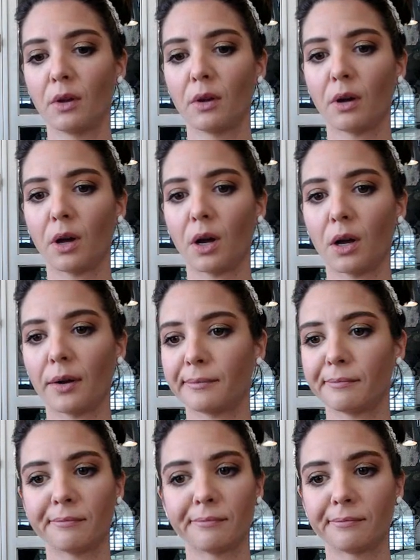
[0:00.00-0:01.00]

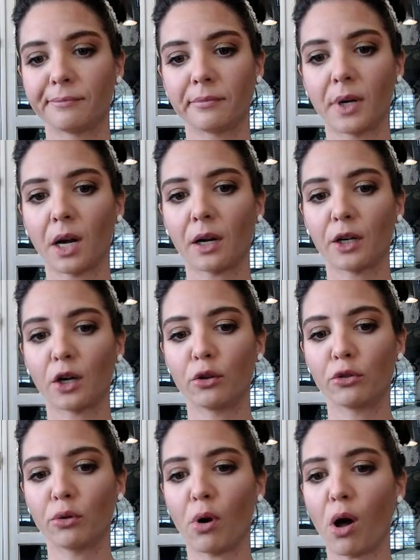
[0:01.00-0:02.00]
Um, I'm not going to go
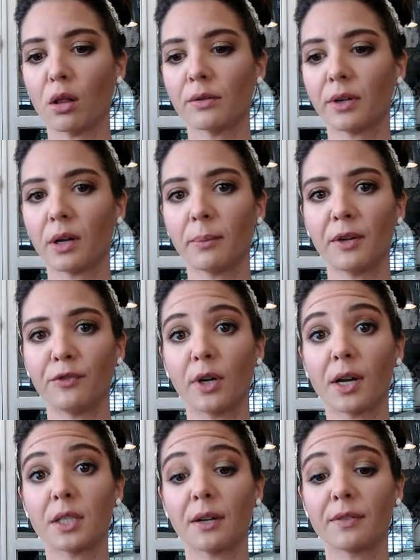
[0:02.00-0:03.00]
through all of them. If you
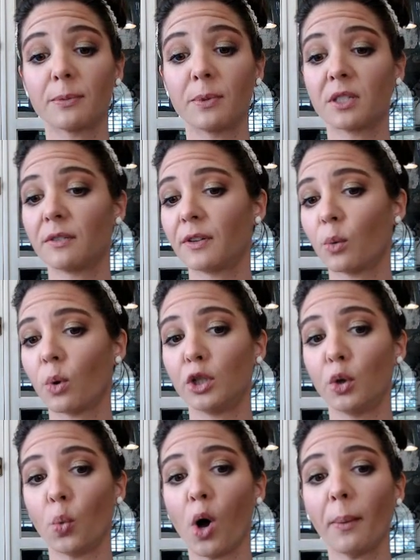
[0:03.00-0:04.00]
guys have a specific one
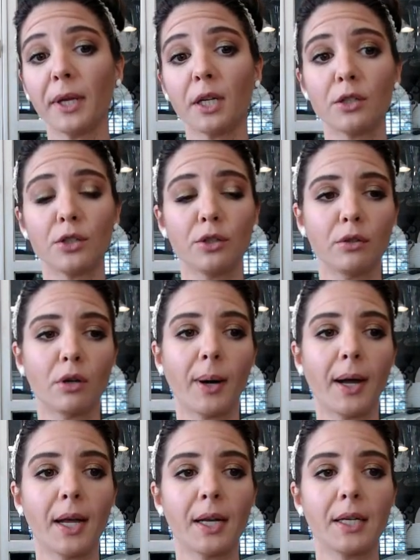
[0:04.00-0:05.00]
you want me to do, go
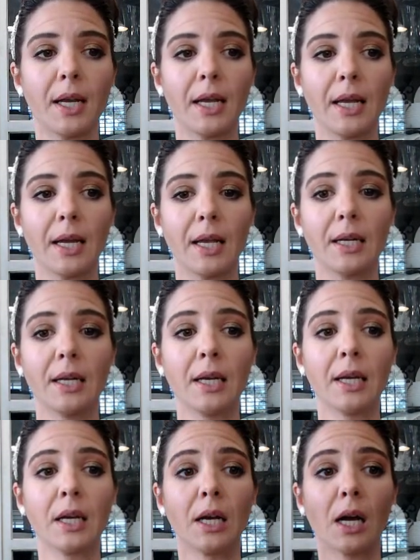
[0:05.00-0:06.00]
ahead and
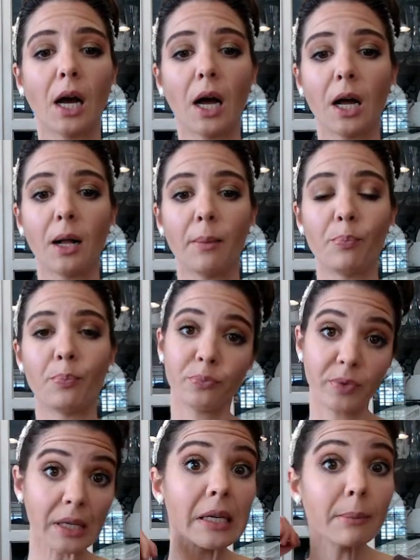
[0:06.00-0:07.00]
um,
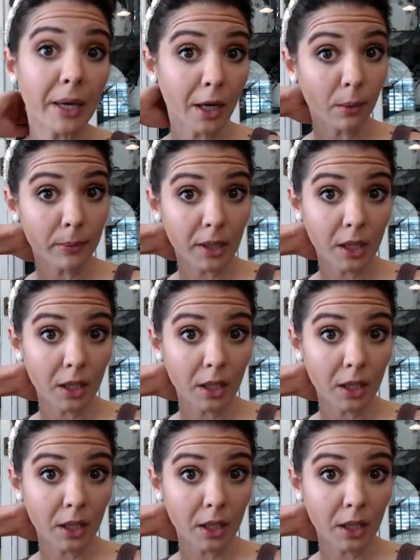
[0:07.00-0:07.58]
email me,